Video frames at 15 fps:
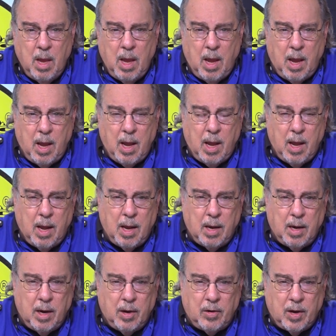
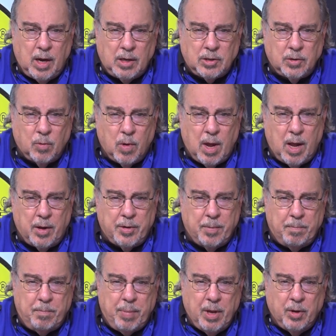and it takes a while to
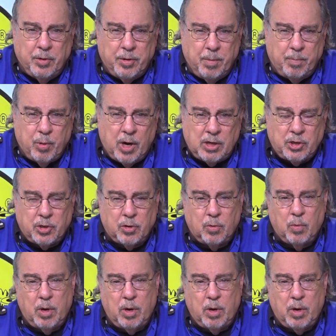build the pressure.